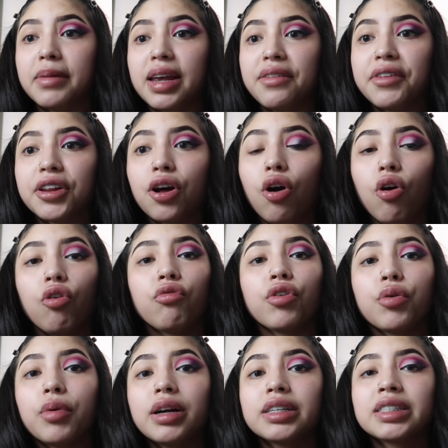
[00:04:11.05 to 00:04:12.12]
Even the
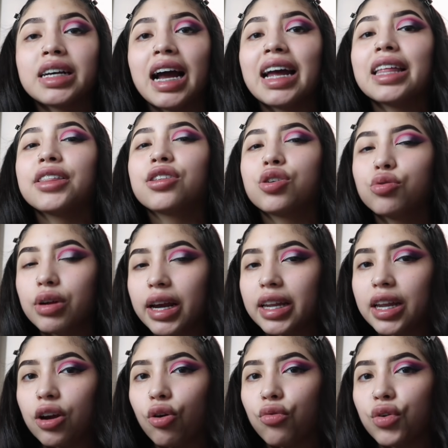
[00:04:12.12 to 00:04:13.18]
Ofer ones. I do like
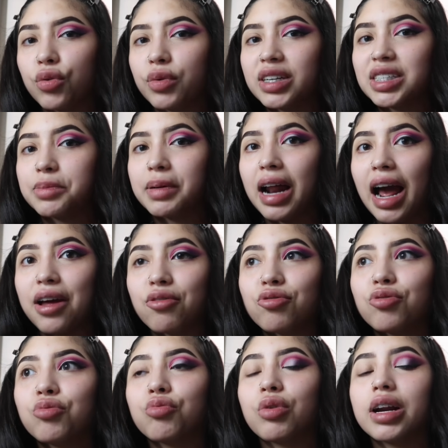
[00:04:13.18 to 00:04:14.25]
the Ofer ones, but I
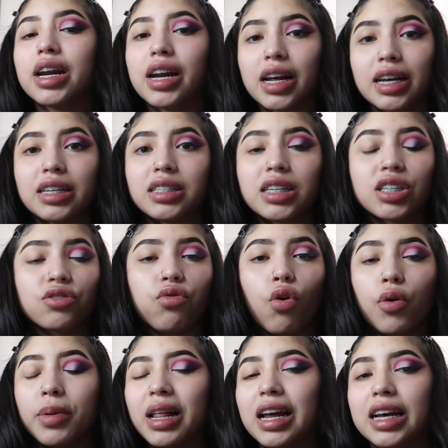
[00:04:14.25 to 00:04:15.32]
don't know what it is. This
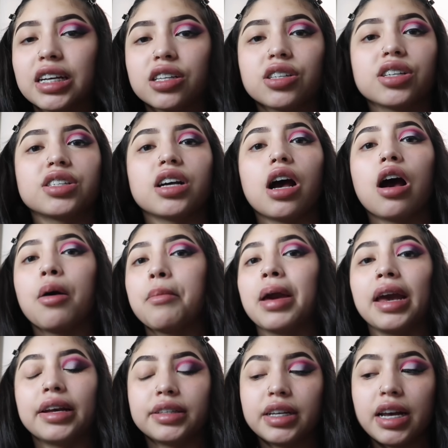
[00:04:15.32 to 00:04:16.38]
formula is just
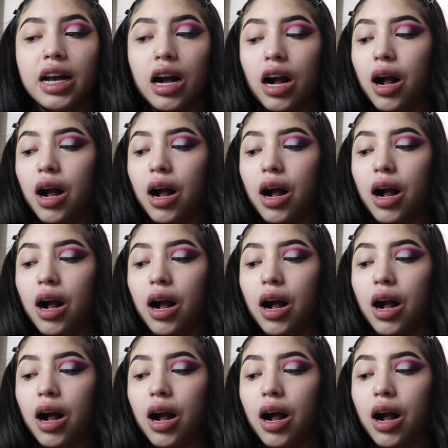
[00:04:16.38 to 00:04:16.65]
amazing.